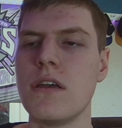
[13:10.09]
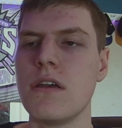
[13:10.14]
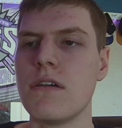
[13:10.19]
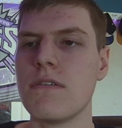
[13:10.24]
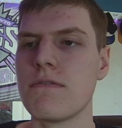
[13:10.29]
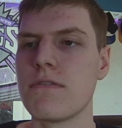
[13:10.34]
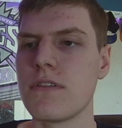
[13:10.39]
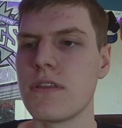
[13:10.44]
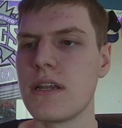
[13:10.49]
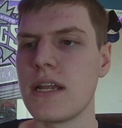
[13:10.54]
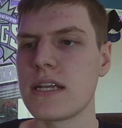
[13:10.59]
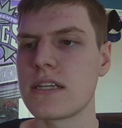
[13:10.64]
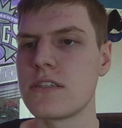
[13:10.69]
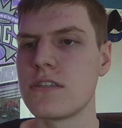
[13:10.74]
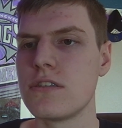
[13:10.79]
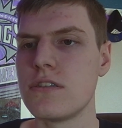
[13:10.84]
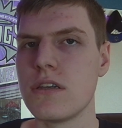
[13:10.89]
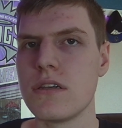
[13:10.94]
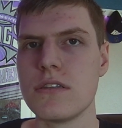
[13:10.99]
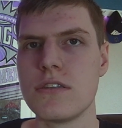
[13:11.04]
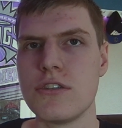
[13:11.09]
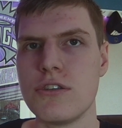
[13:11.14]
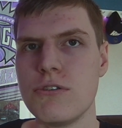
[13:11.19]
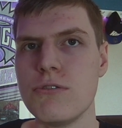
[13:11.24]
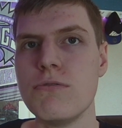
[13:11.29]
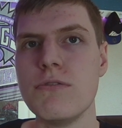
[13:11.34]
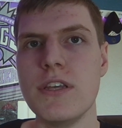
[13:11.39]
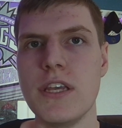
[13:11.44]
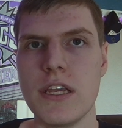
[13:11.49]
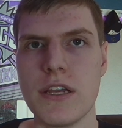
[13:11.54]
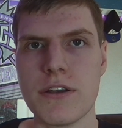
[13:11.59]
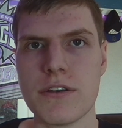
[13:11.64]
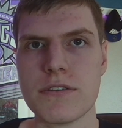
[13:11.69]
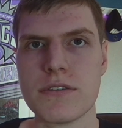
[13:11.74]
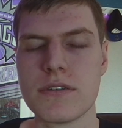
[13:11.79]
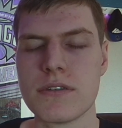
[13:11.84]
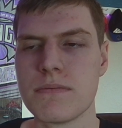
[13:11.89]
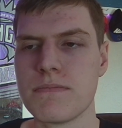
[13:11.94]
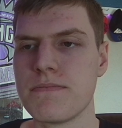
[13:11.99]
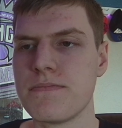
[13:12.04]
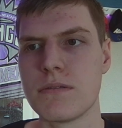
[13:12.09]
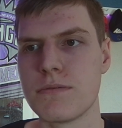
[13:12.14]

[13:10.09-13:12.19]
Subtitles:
for the next 2 years,